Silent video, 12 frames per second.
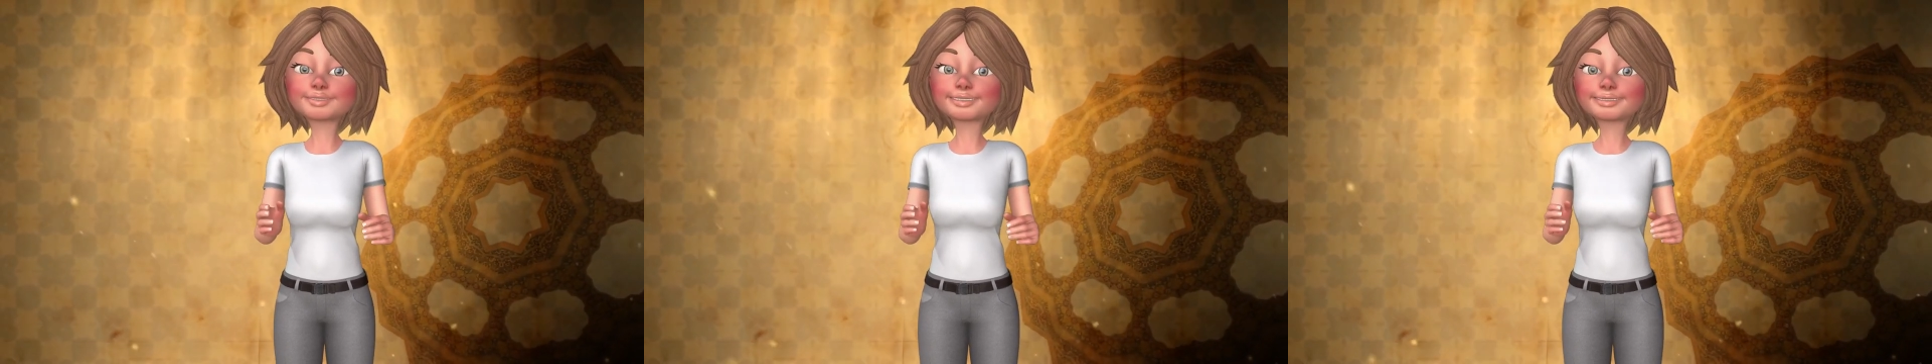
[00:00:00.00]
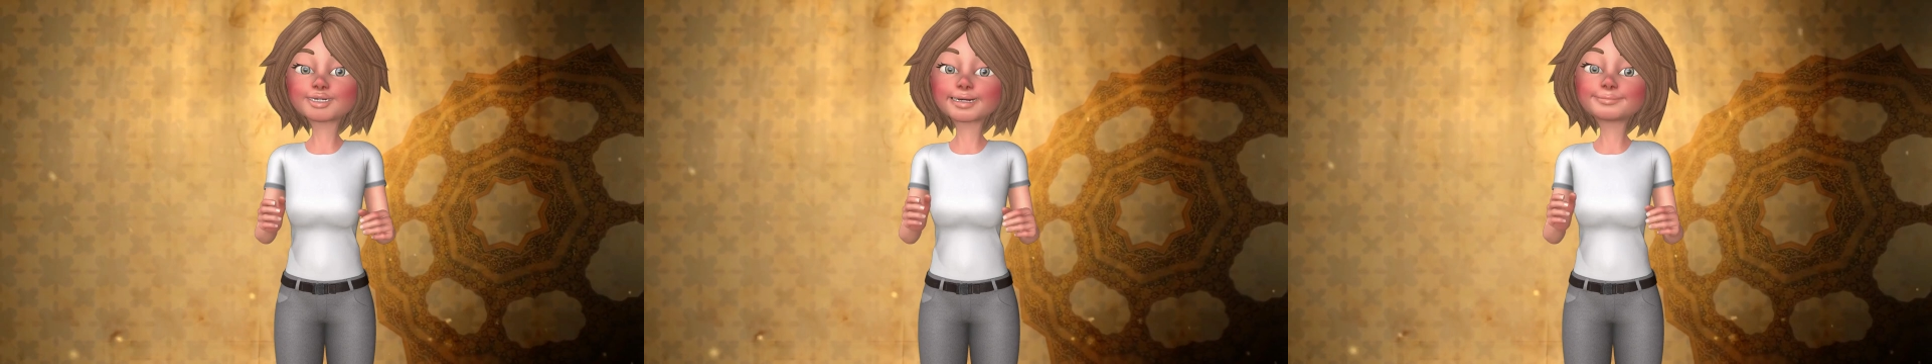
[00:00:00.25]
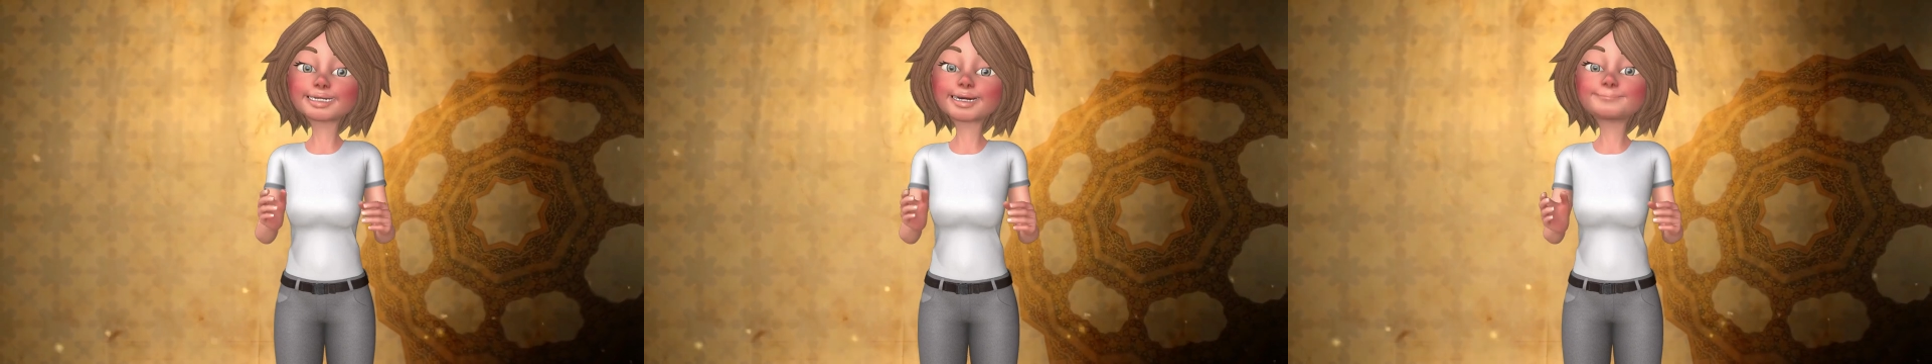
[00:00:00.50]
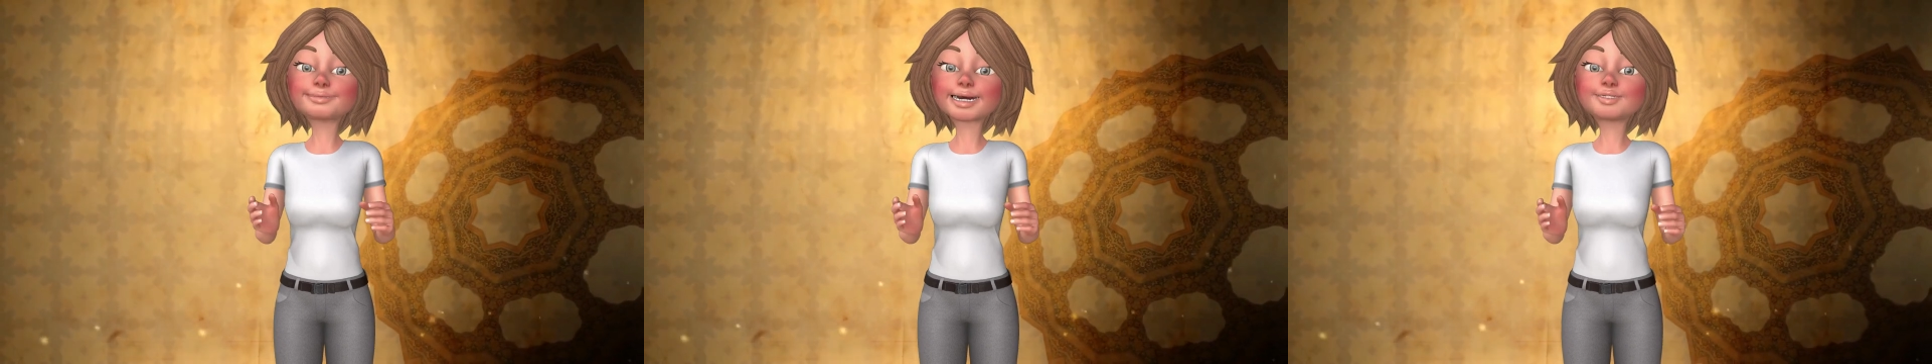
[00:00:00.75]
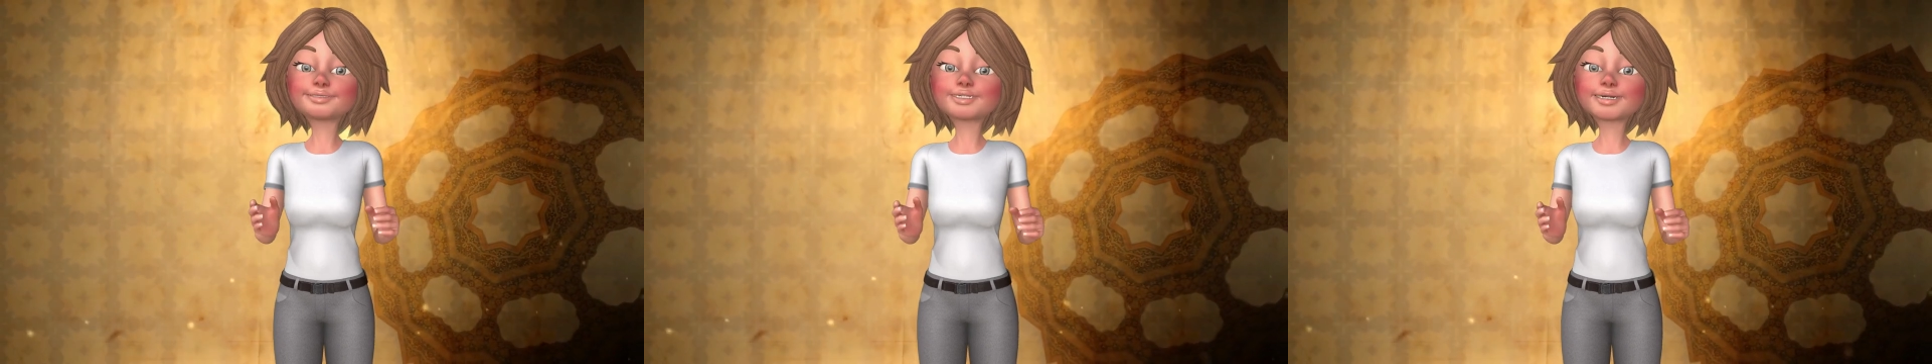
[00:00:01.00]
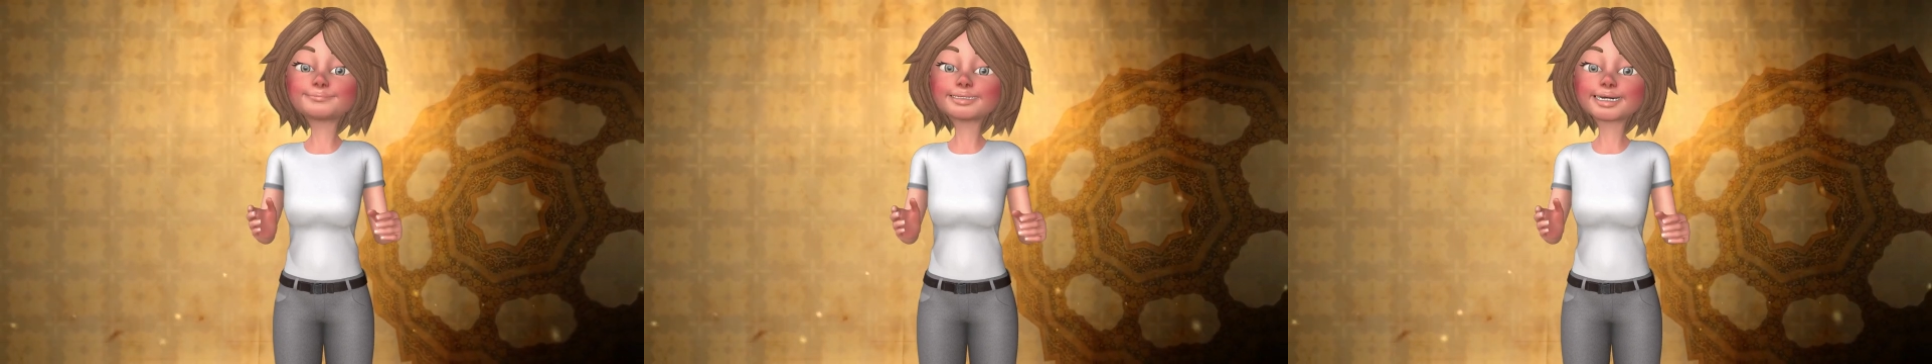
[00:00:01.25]
Amina became ill
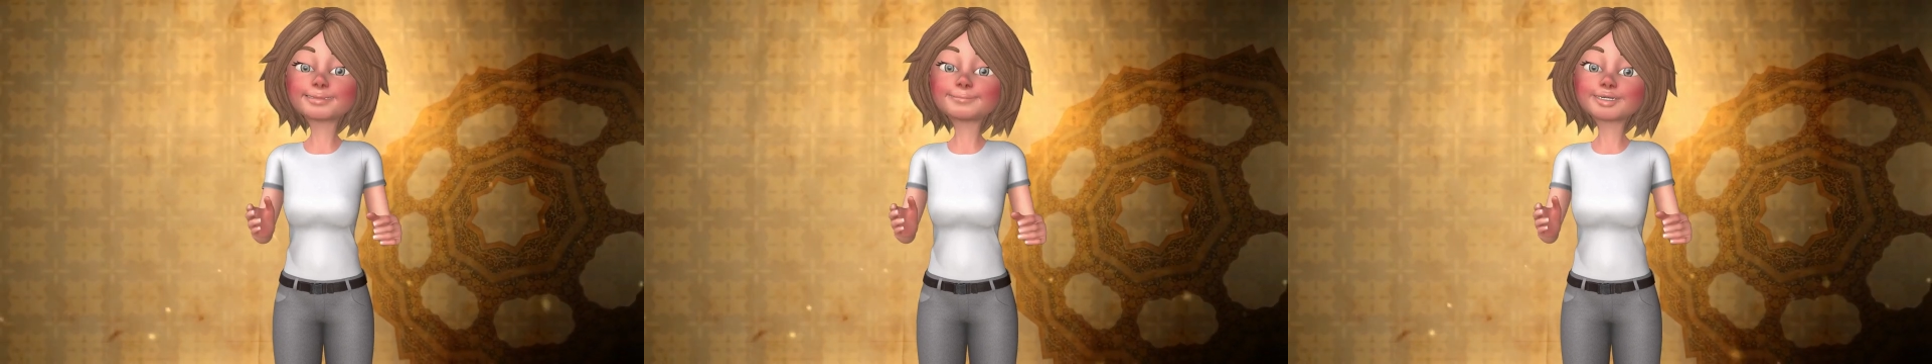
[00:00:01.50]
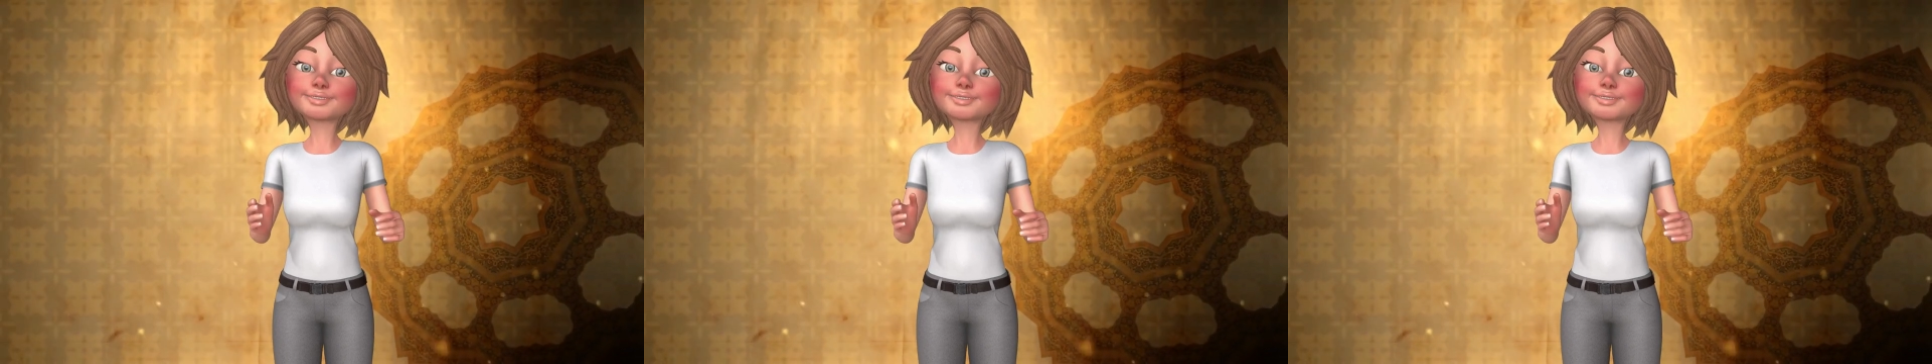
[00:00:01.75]
and died.